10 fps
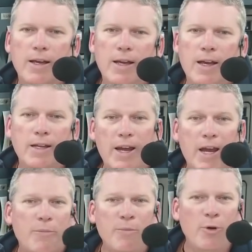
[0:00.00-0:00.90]
it
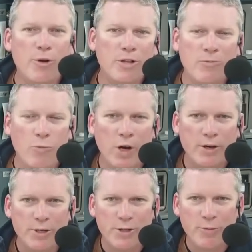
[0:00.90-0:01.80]
can't be more than 1
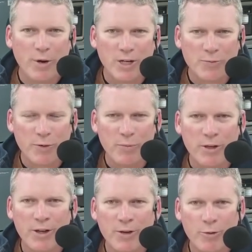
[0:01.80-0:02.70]
or 2 parts per
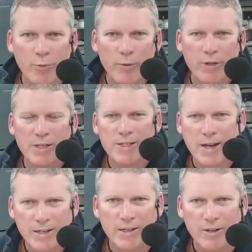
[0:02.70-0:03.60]
billion, or we would
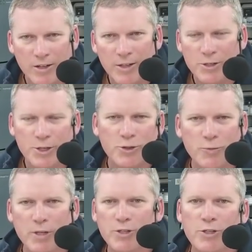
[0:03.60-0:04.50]
detect it on this instrument.